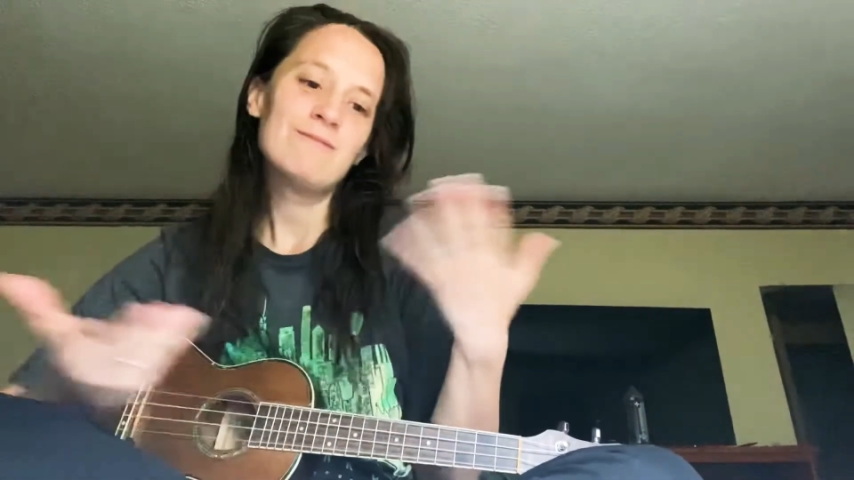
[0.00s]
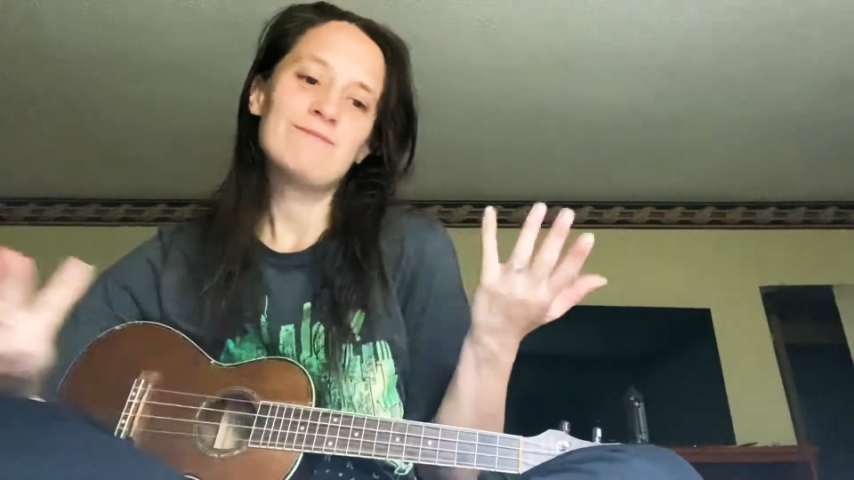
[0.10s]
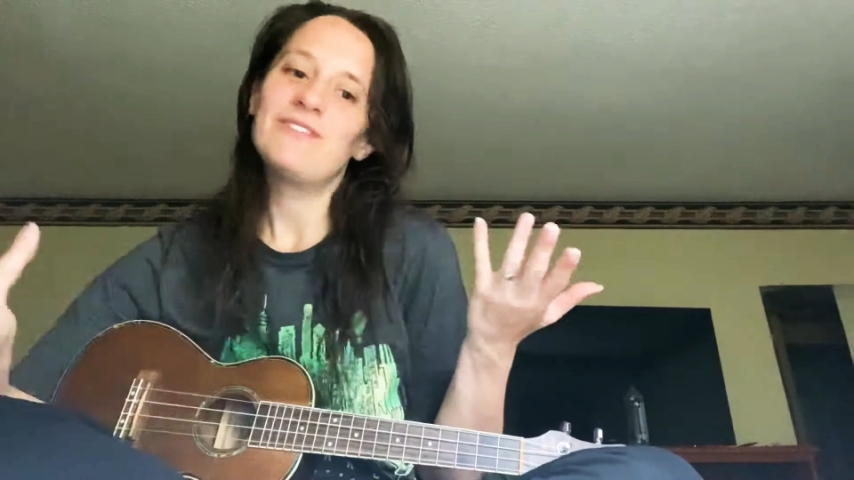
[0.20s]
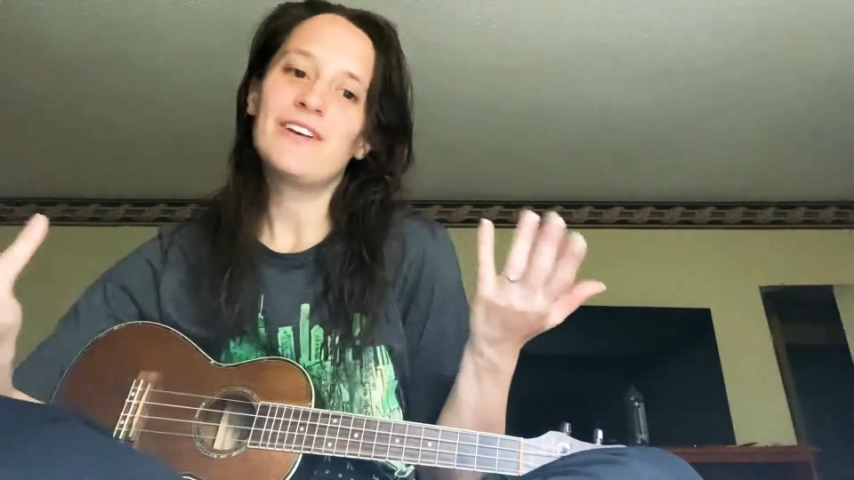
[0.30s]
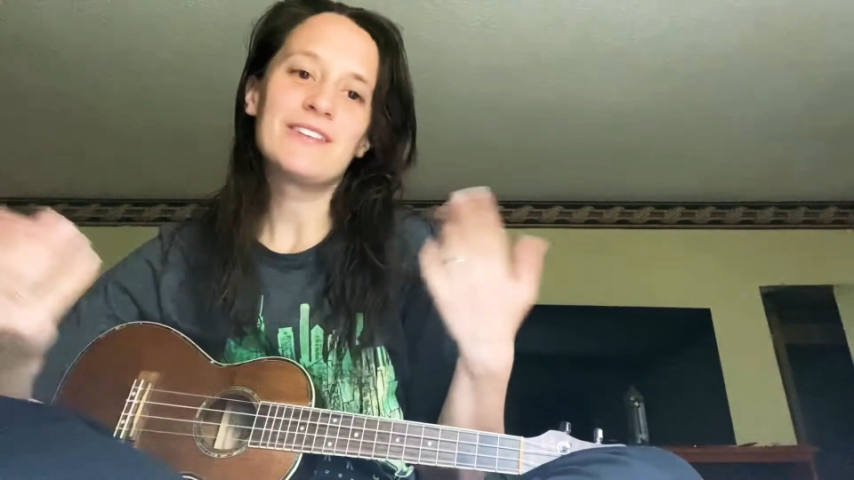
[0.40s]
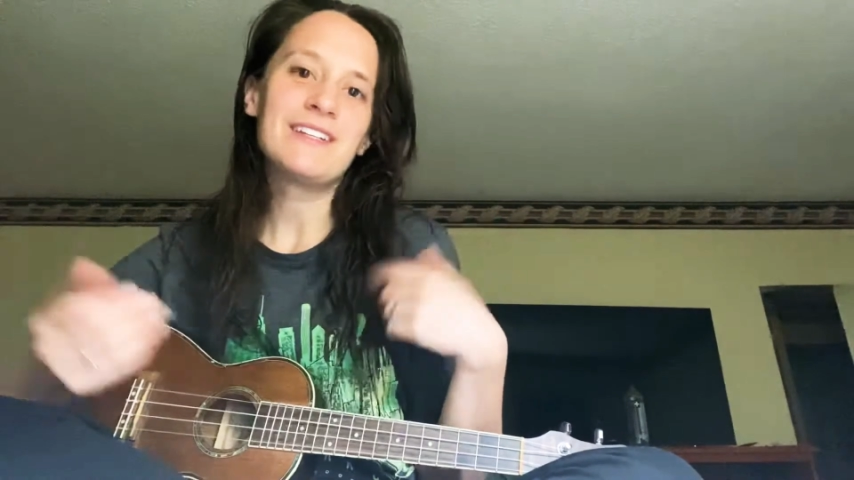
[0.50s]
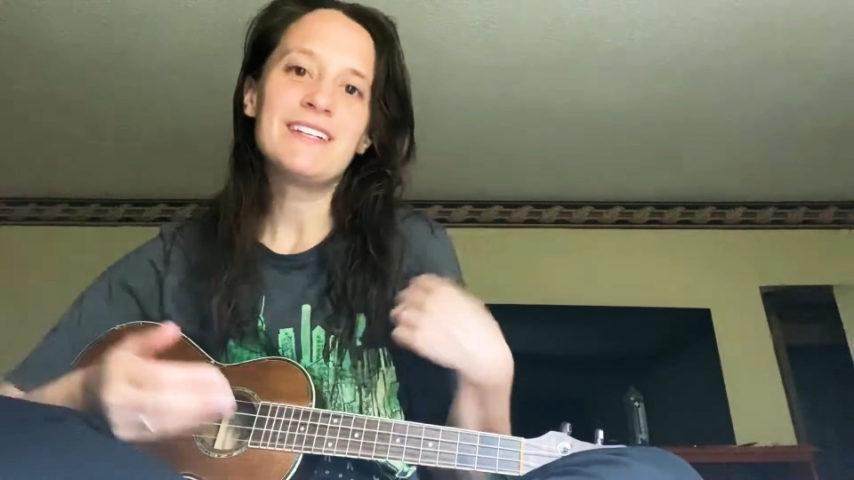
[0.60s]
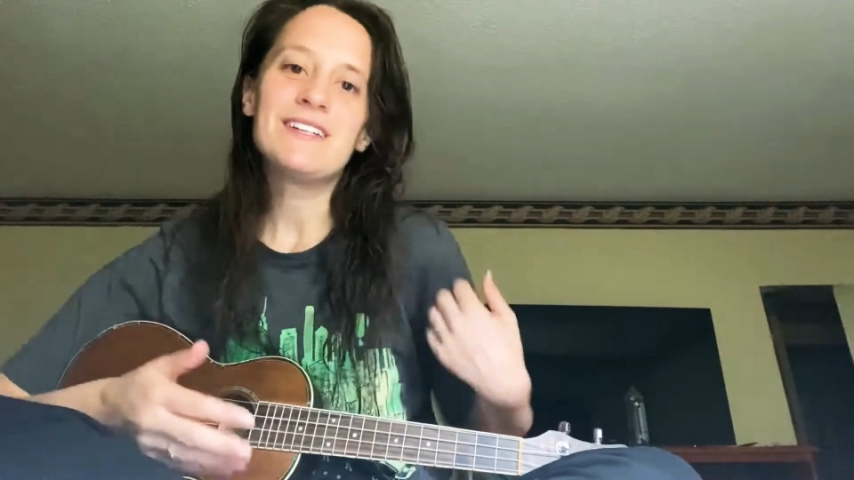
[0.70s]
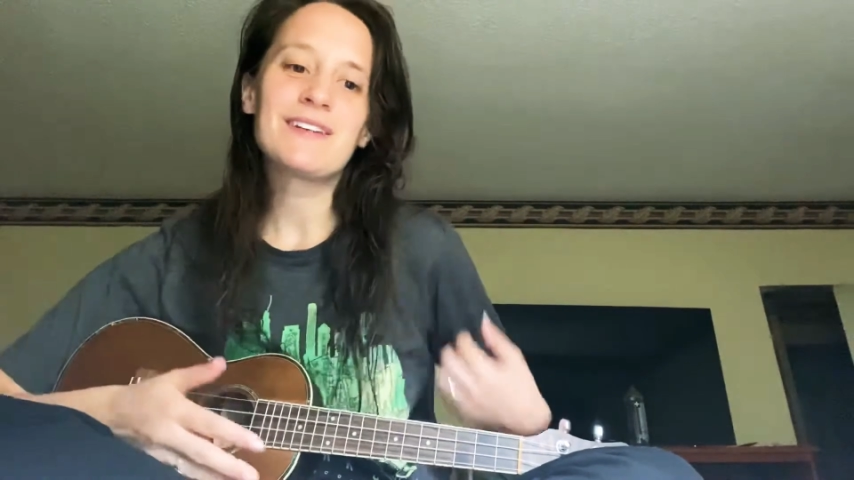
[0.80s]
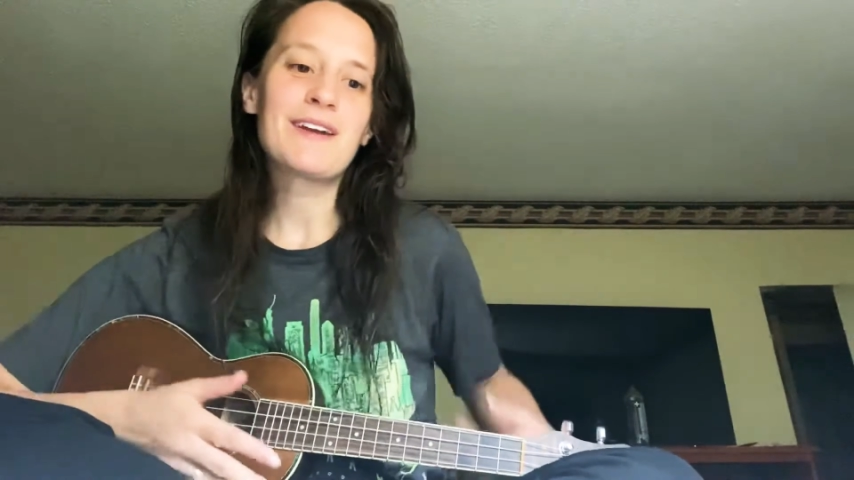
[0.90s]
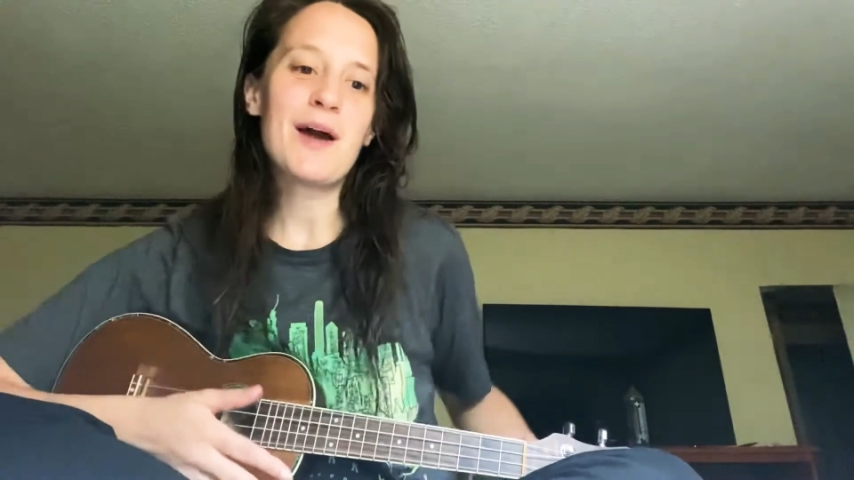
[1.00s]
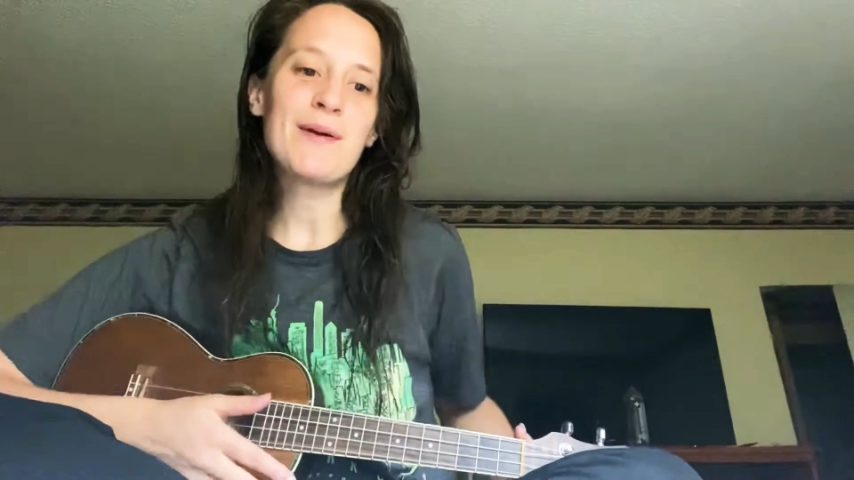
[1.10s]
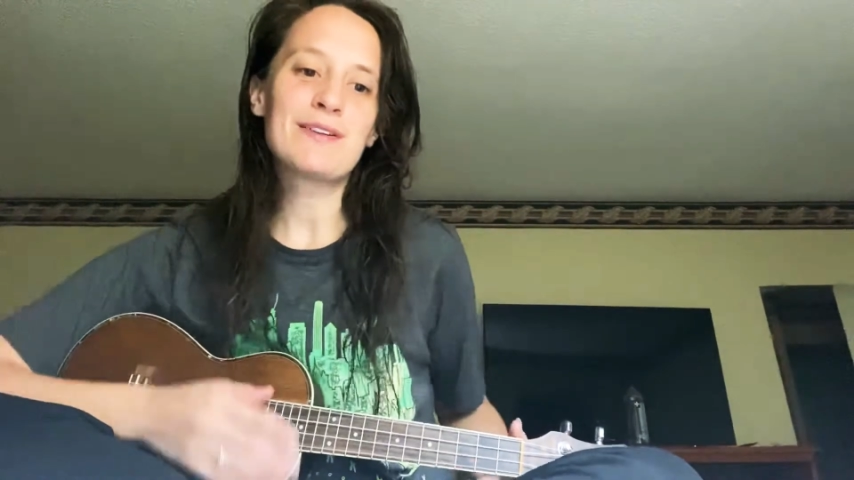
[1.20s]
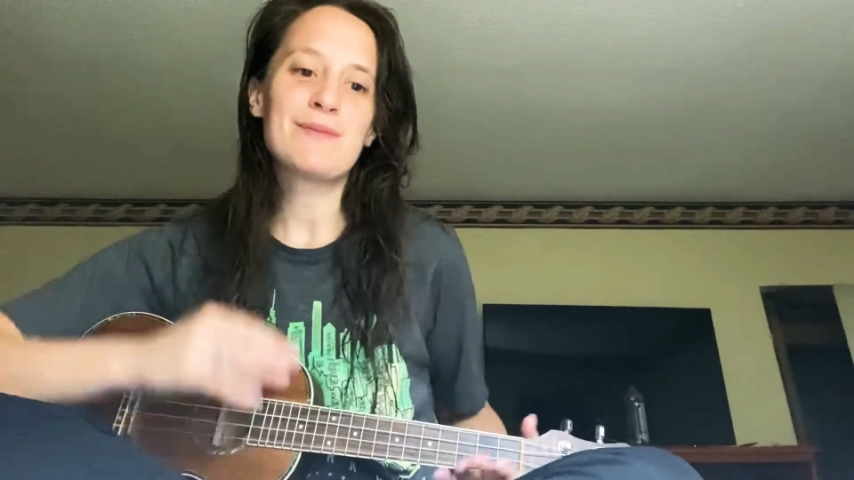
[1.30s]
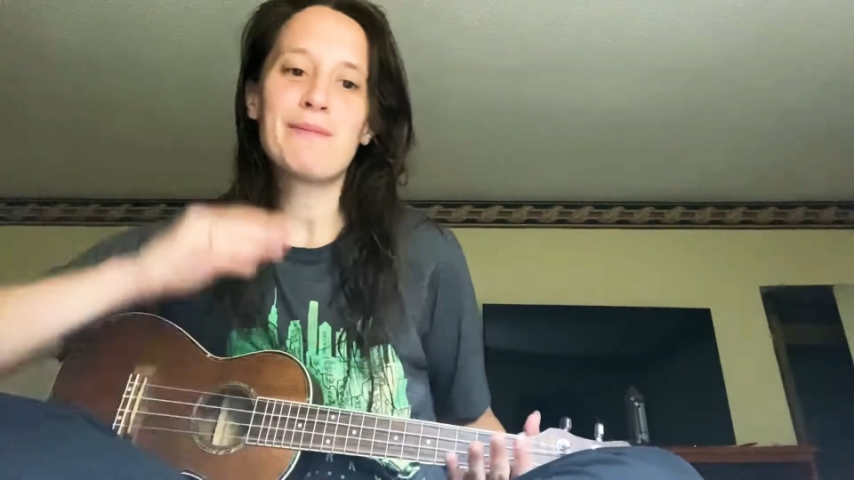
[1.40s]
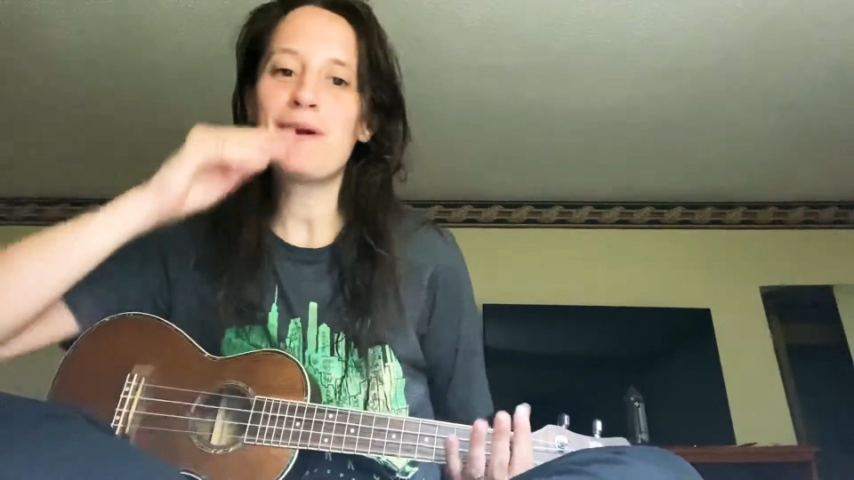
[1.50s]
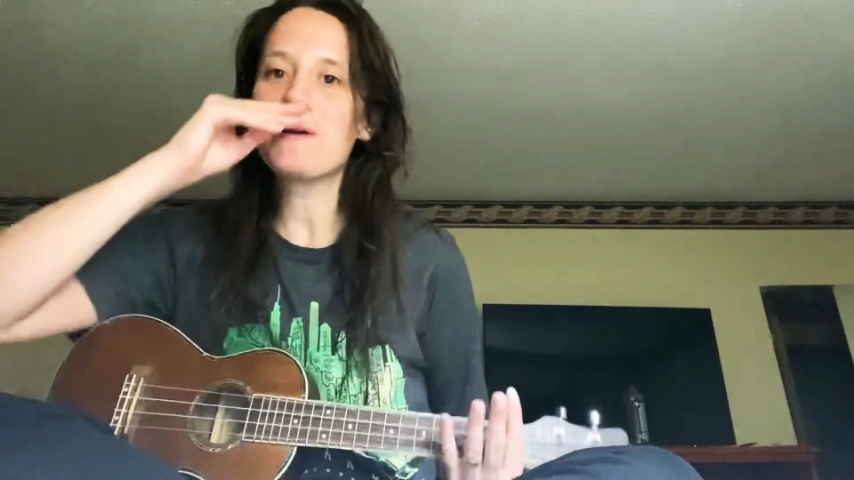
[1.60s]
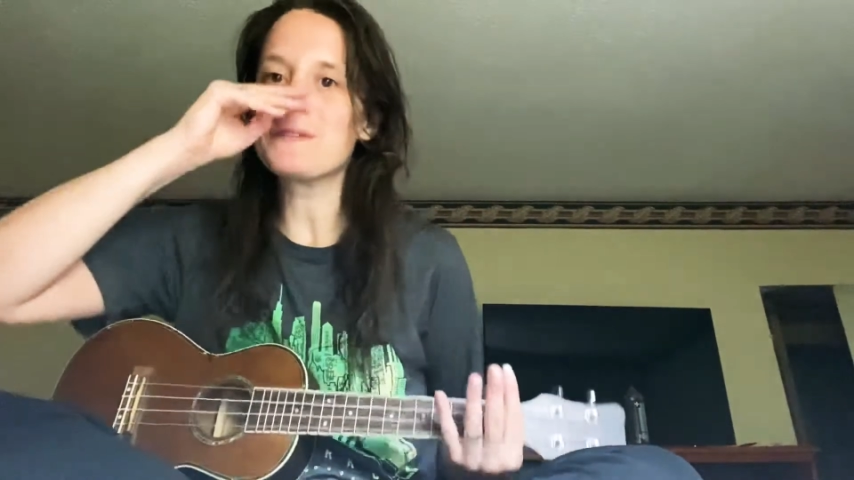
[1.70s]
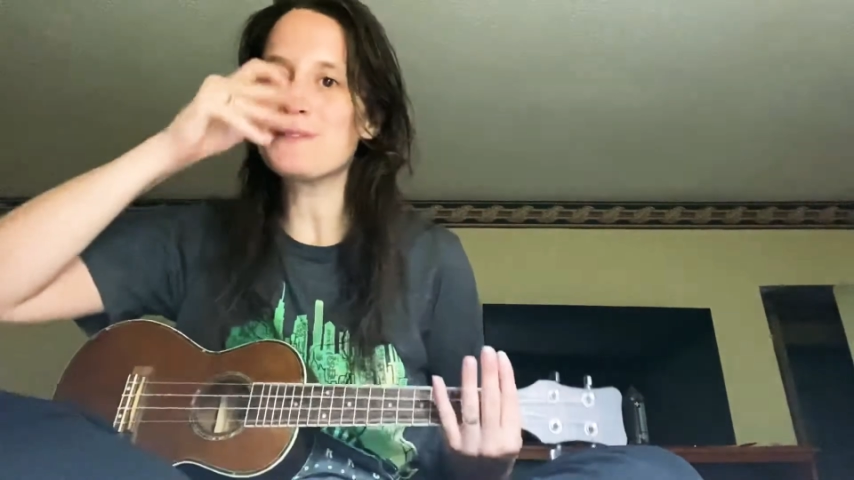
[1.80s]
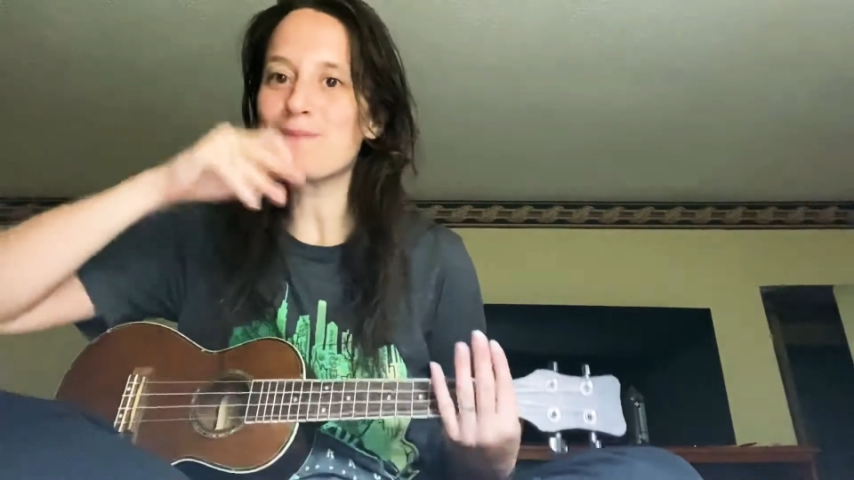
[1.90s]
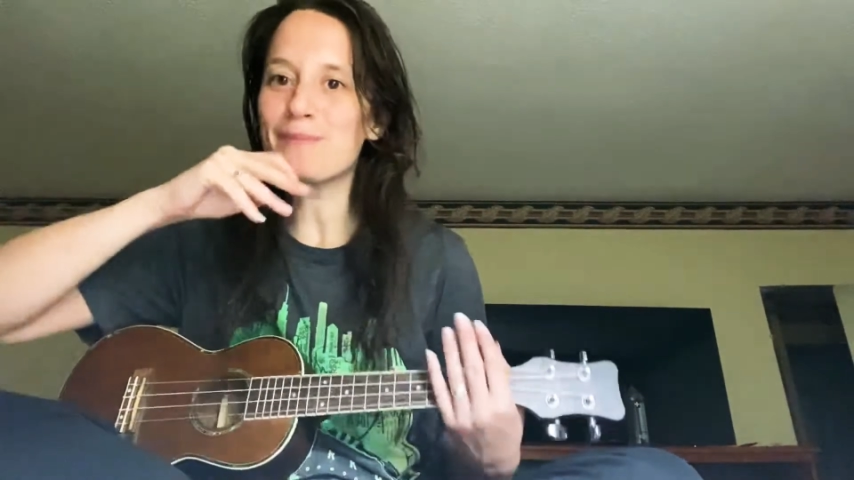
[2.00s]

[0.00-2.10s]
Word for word: felt the need to come out to my parents